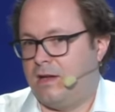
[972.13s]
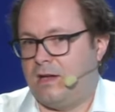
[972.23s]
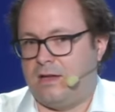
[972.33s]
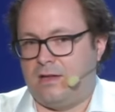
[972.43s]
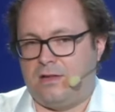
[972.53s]

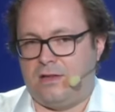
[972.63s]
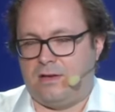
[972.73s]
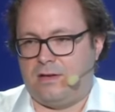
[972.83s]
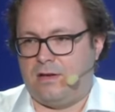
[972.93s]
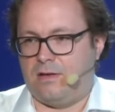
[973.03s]

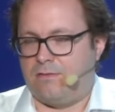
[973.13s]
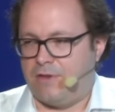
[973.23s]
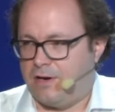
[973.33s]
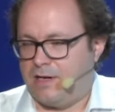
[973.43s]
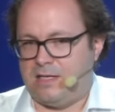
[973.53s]
the
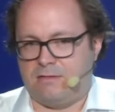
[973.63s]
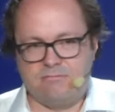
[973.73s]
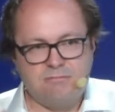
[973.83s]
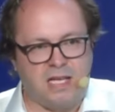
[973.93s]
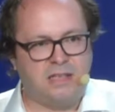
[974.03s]
very
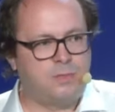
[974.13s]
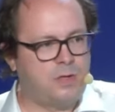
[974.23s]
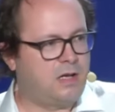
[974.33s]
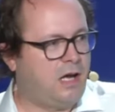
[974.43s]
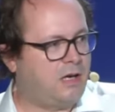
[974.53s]

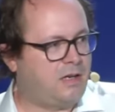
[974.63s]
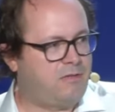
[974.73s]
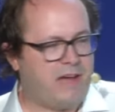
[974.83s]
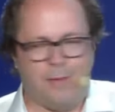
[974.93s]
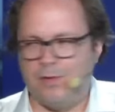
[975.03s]
intimate
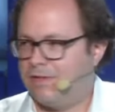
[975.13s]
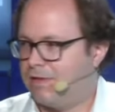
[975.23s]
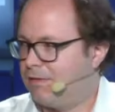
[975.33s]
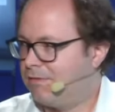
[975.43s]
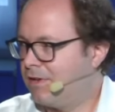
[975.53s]
cognitive habits
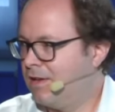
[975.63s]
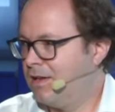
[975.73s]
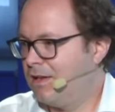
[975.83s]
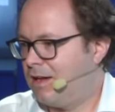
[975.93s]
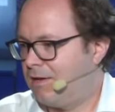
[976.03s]

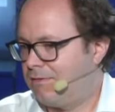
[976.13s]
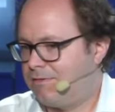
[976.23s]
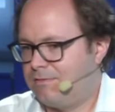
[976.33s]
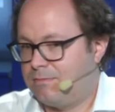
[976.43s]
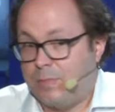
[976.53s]

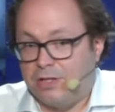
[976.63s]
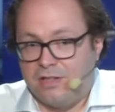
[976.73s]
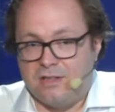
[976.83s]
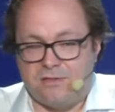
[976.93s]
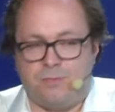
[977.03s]
of
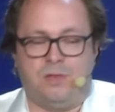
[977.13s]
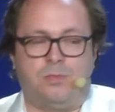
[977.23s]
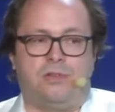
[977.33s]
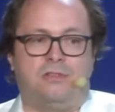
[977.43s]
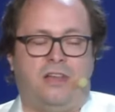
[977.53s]
billions of
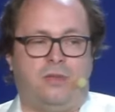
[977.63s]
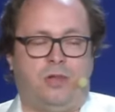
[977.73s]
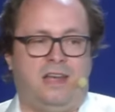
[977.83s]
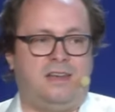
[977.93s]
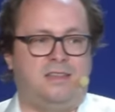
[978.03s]
people on the
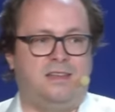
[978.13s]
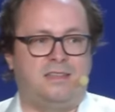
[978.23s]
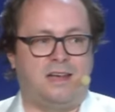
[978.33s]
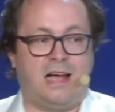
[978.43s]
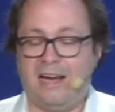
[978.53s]
planet,
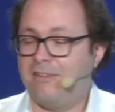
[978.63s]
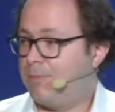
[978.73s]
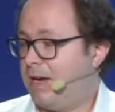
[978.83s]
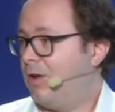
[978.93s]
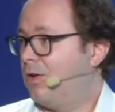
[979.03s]
it's a kind
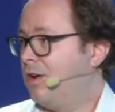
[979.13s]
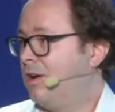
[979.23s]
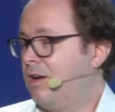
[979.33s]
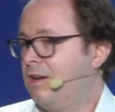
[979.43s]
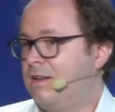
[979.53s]
of
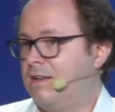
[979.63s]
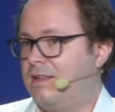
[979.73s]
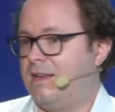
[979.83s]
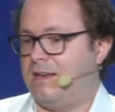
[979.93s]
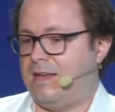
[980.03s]
power
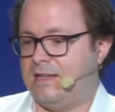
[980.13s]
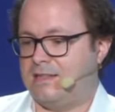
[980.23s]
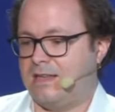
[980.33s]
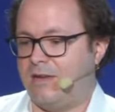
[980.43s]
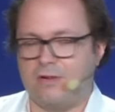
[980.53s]
that
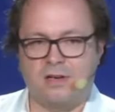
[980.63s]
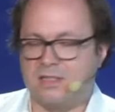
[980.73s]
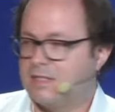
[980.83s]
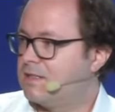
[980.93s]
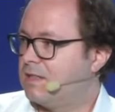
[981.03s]
has never
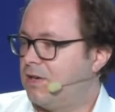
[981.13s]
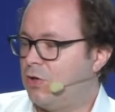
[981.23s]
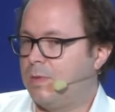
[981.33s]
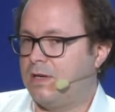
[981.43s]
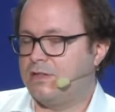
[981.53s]
existed in
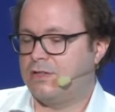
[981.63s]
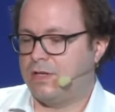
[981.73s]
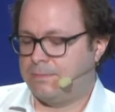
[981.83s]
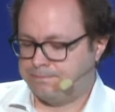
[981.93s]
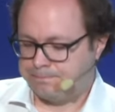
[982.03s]
human
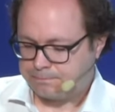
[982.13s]
history.